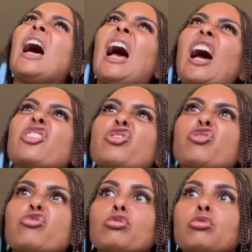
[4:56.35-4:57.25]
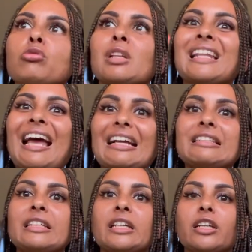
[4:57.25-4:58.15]
astral
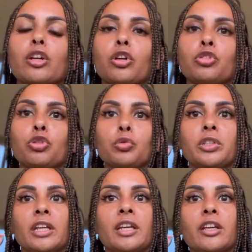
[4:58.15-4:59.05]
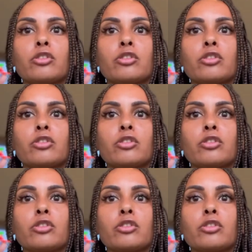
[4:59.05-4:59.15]
galactic new year.